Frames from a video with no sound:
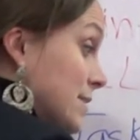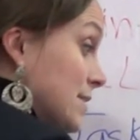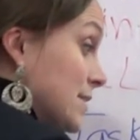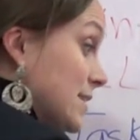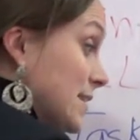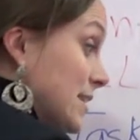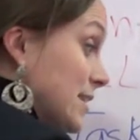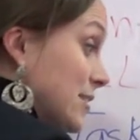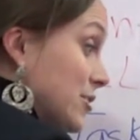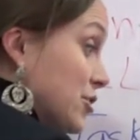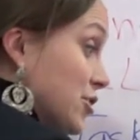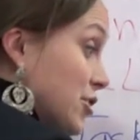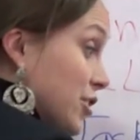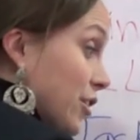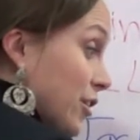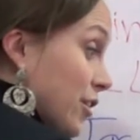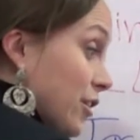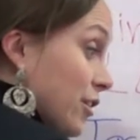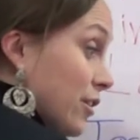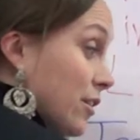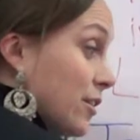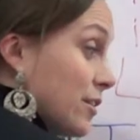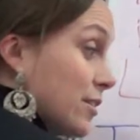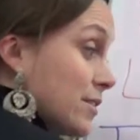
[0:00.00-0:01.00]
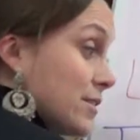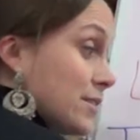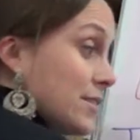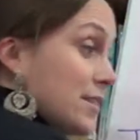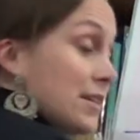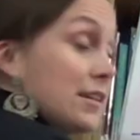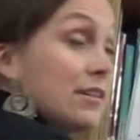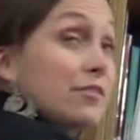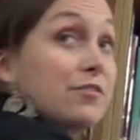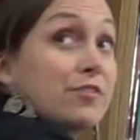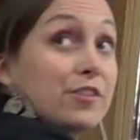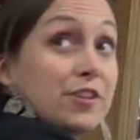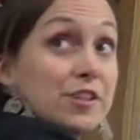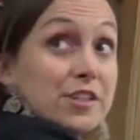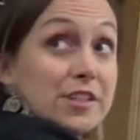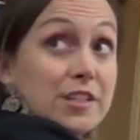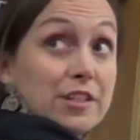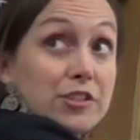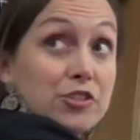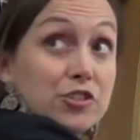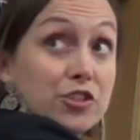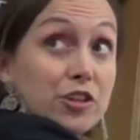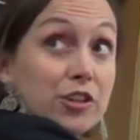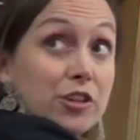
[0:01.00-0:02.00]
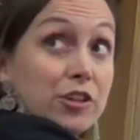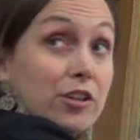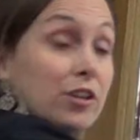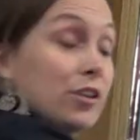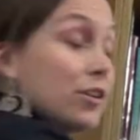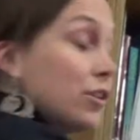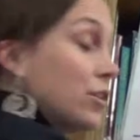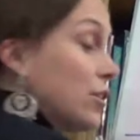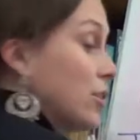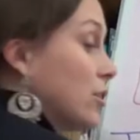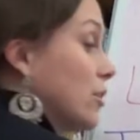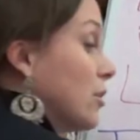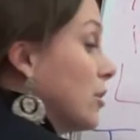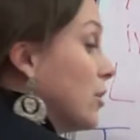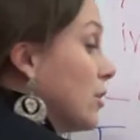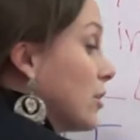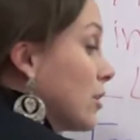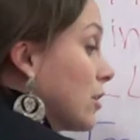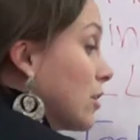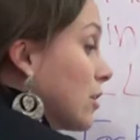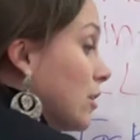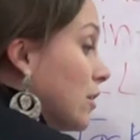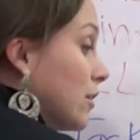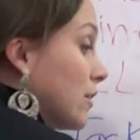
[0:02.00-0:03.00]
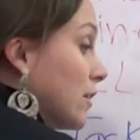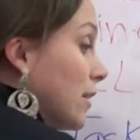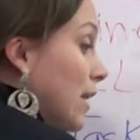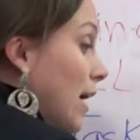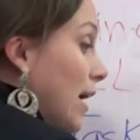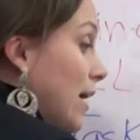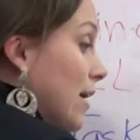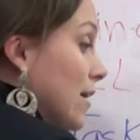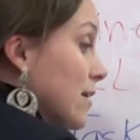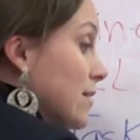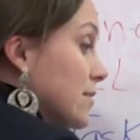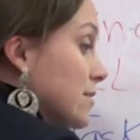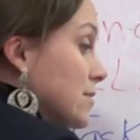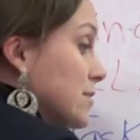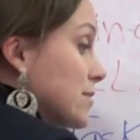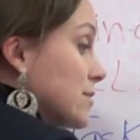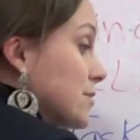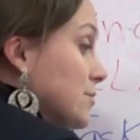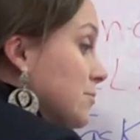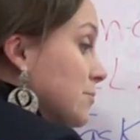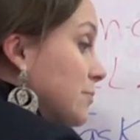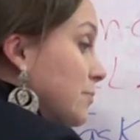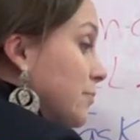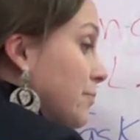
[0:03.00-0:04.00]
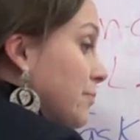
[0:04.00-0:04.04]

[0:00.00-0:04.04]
teacher, T for teacher, collects,